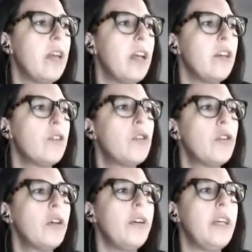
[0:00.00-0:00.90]

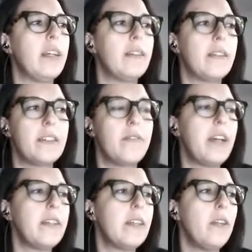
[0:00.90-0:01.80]
So in a
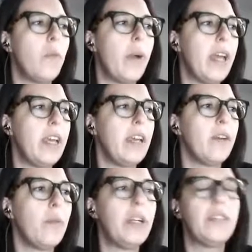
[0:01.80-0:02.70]
transversal way
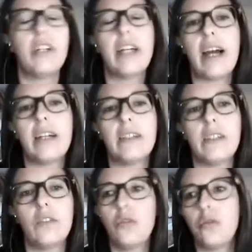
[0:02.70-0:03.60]
with regards
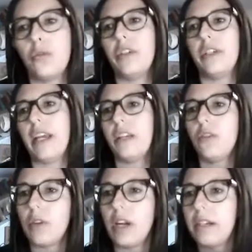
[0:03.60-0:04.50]
to the
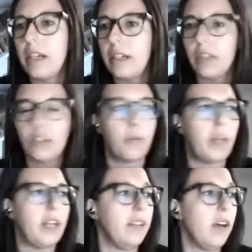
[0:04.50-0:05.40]
natural cleavage
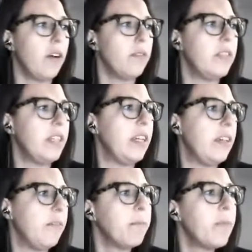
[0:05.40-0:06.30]
plan of
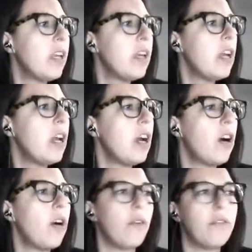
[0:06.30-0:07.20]
the
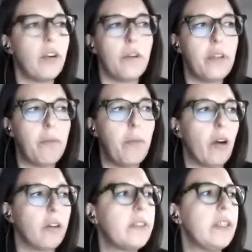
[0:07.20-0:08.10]

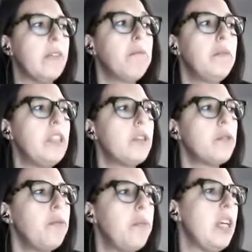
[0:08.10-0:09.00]
blocks. This
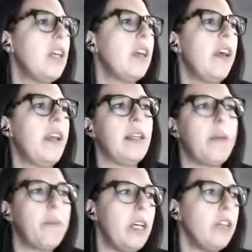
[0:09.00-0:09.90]
could be an
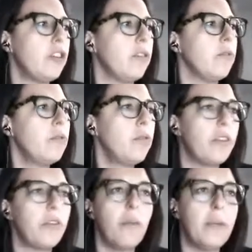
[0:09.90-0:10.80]
adaptation to the
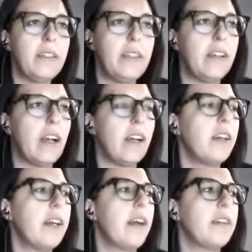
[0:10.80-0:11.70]
raw material
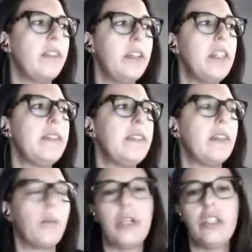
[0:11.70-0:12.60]
characteristic
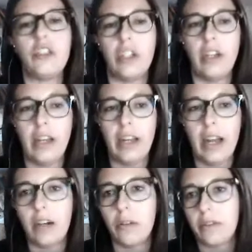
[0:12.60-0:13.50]
which
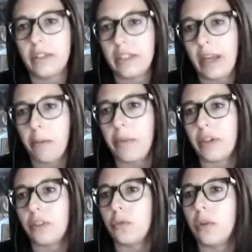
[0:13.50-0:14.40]
allow the napper
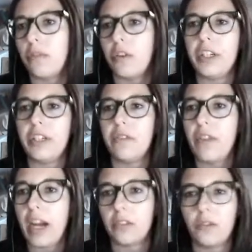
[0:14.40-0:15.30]
to avoid
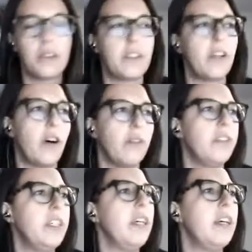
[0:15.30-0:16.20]
fractures of
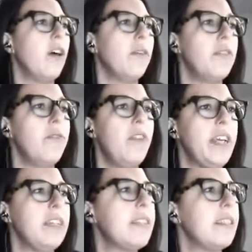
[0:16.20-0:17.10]
the flakes.